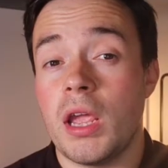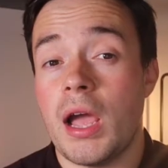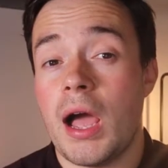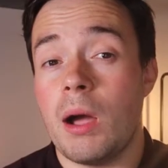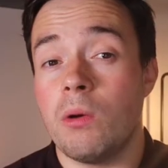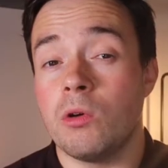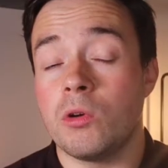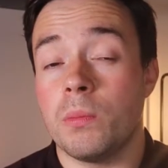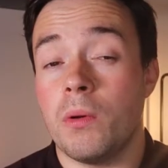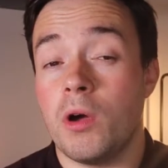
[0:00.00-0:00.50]
I
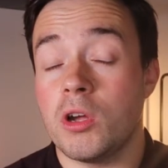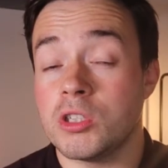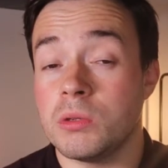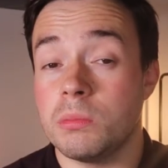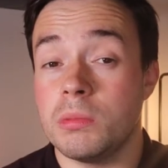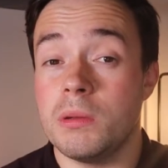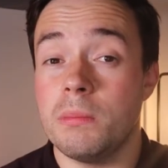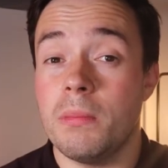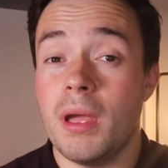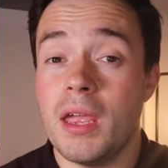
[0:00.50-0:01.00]
would
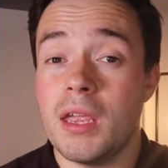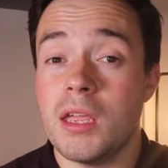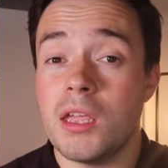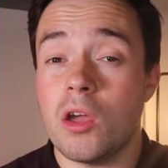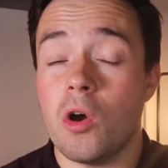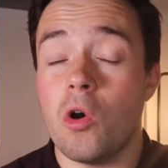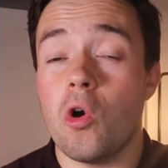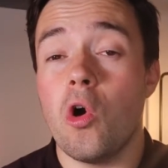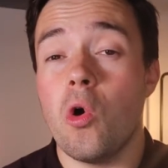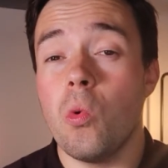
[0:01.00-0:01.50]
possibly
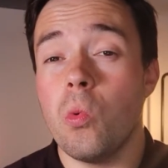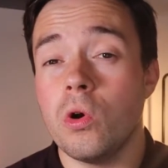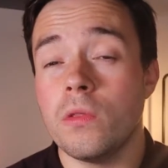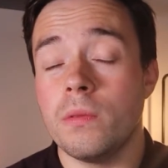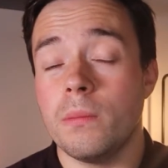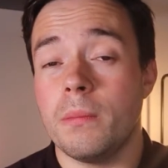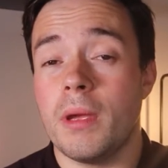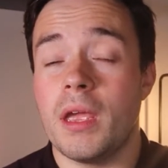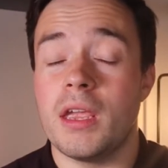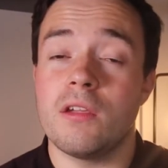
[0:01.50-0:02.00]
make or
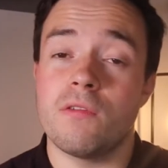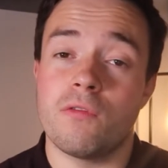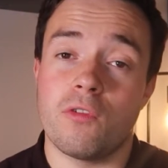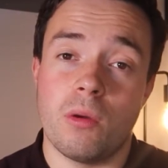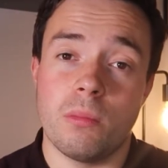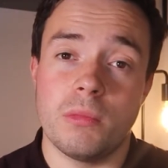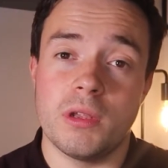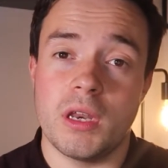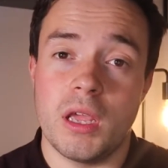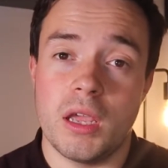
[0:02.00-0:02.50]
wouldn't make
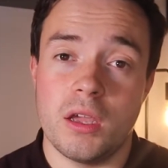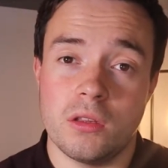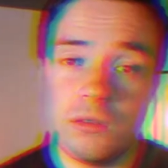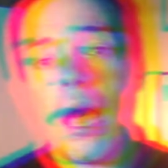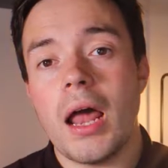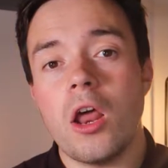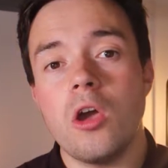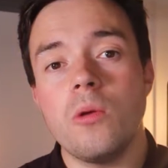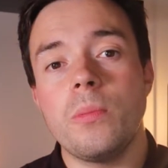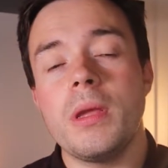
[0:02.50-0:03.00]
from the deal.
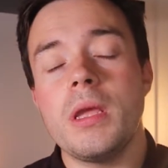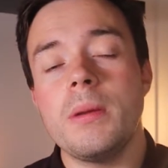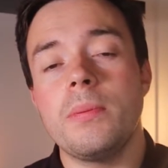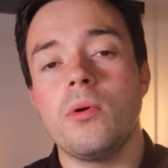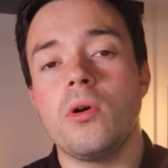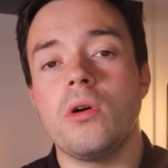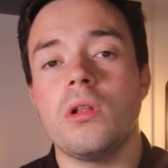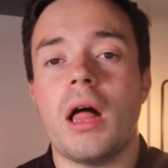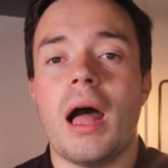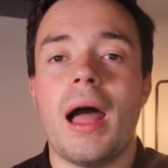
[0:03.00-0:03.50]
Hello
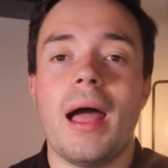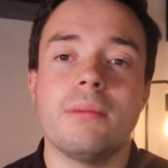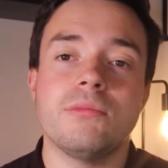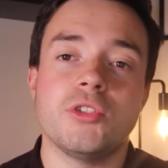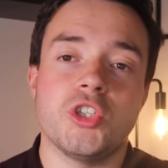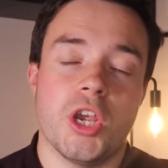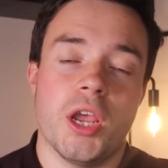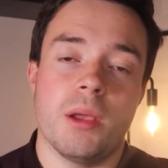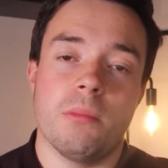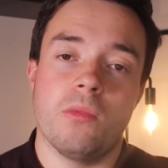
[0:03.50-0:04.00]
people, I'm
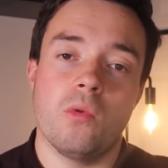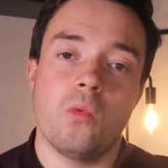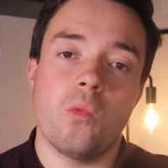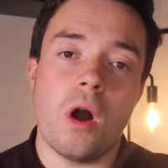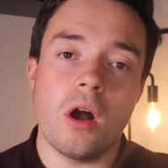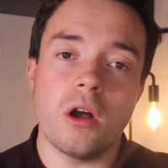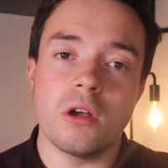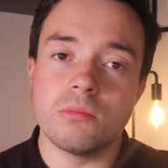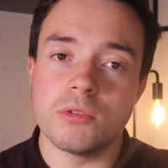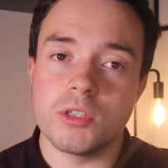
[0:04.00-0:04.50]
Jim.
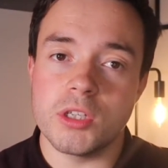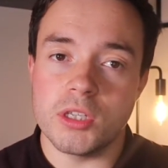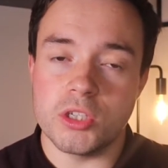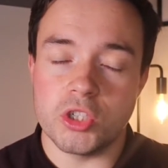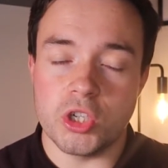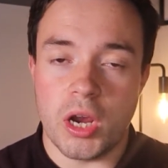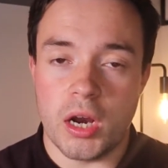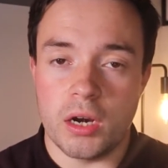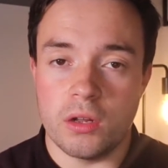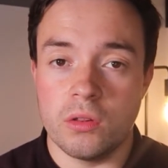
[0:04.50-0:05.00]
Welcome to the
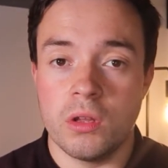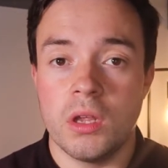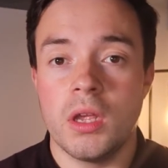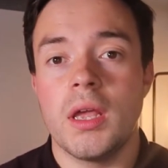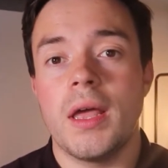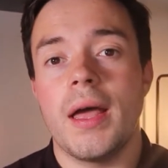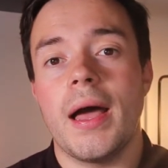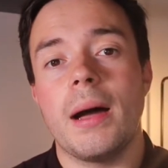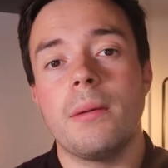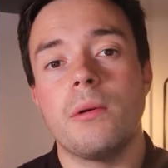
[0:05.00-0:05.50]
channel.
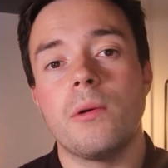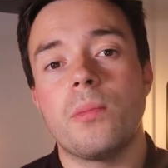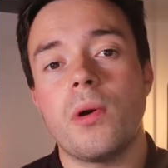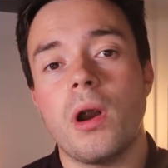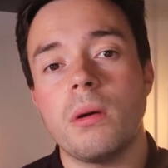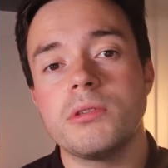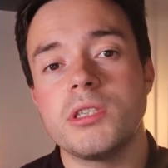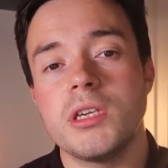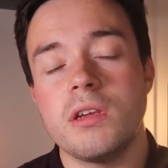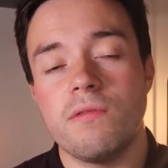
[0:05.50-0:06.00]
I'm a
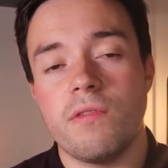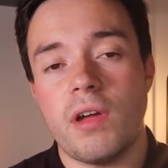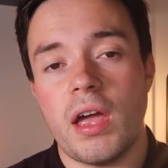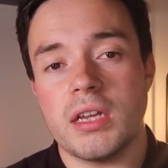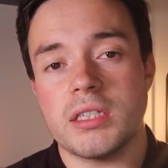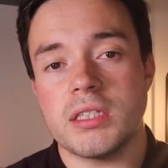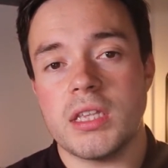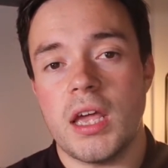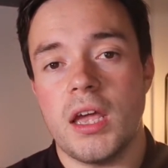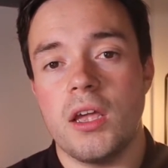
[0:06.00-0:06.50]
property
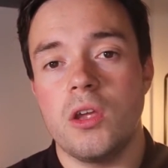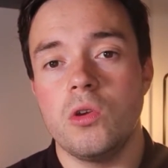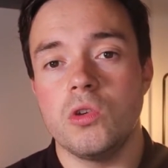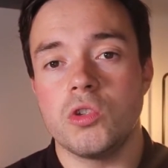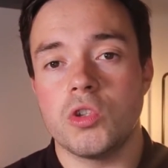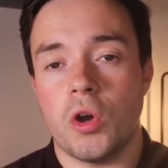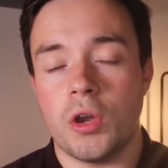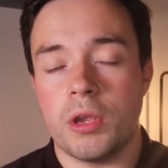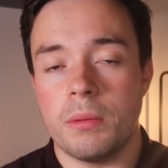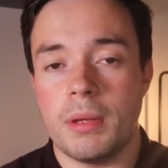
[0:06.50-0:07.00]
investor who's
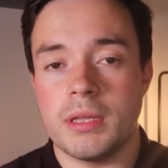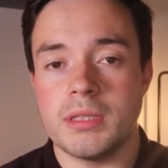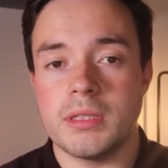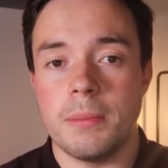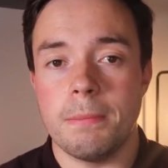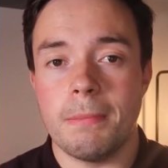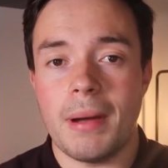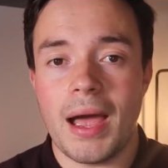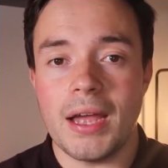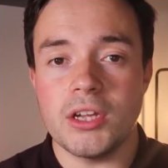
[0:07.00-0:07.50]

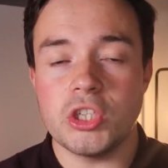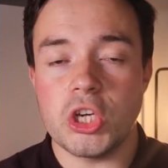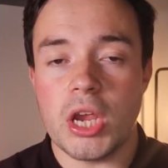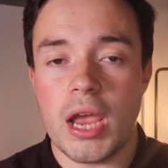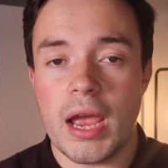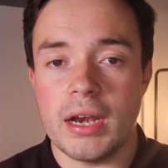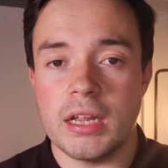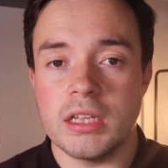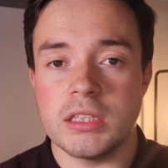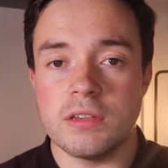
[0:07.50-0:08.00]
documenting my
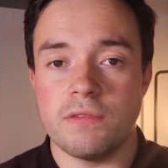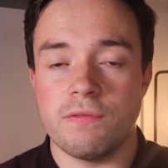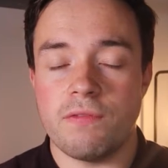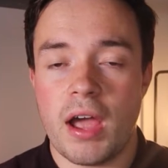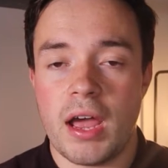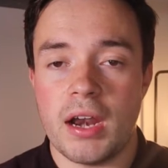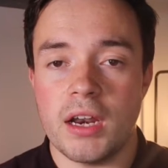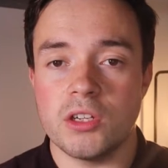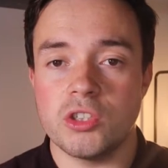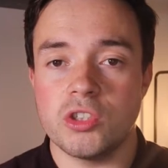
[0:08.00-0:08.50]
journey to
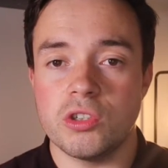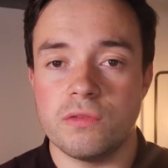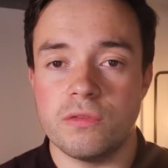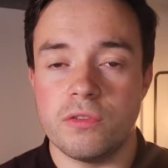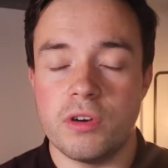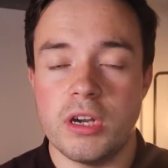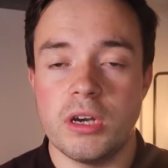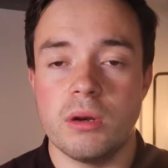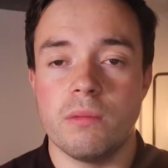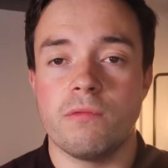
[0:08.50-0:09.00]
financial
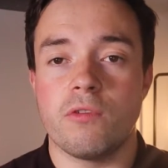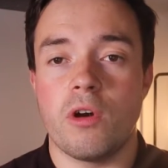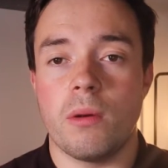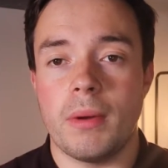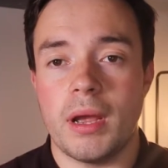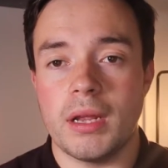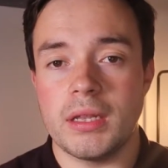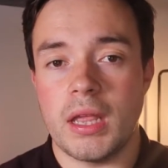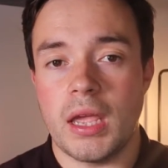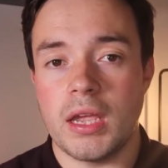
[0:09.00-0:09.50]
freedom from
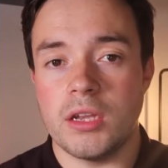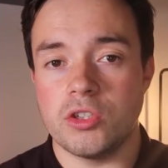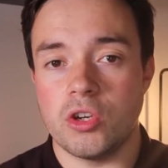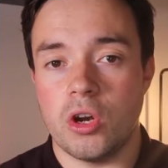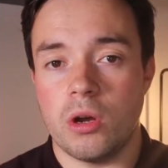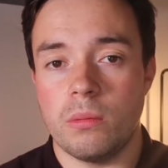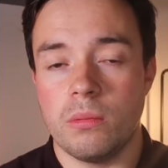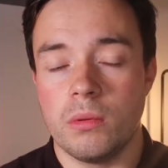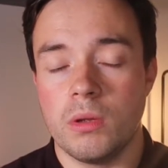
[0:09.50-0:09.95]
my day job.